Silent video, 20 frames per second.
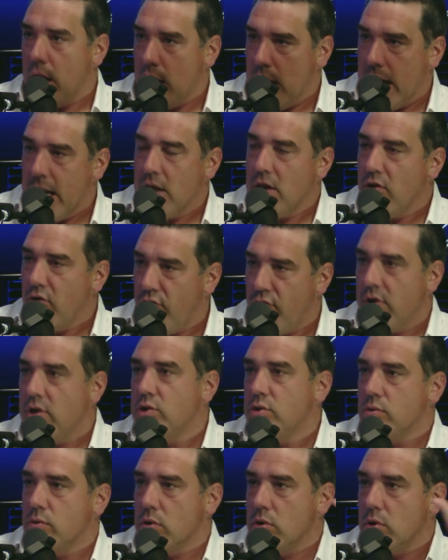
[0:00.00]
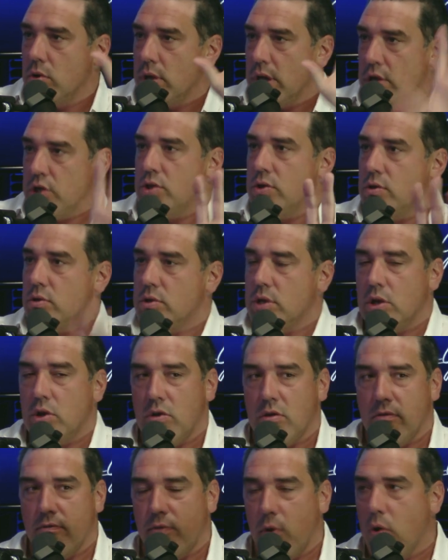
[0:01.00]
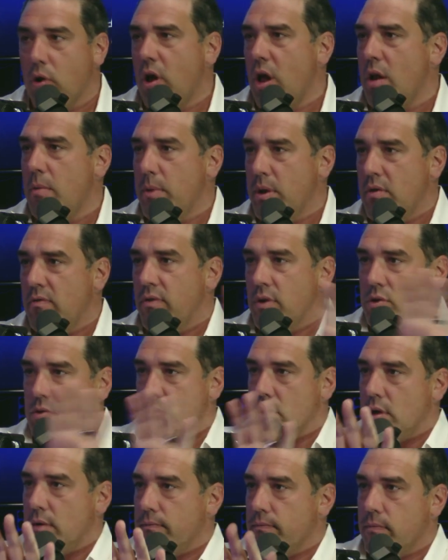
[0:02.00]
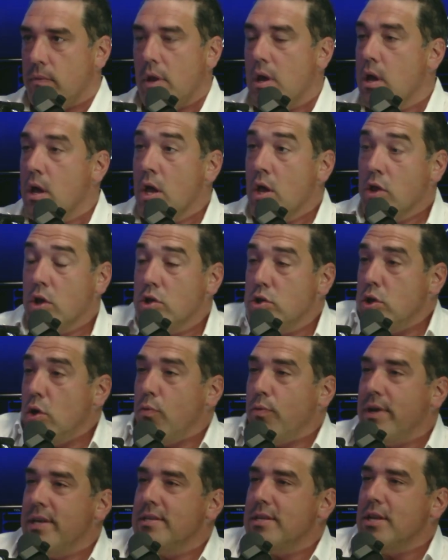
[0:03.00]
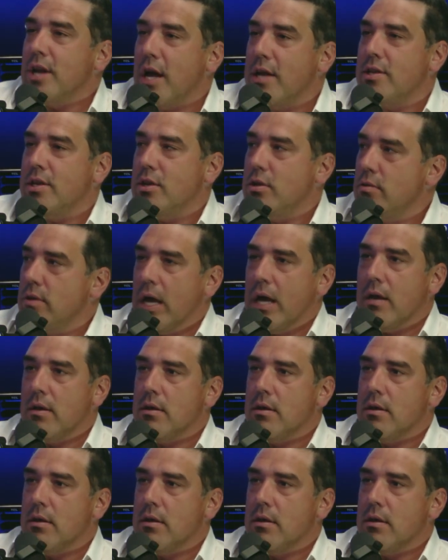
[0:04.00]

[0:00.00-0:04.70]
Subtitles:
individual issues, and you can vote on them individually. There's no reason not to do that.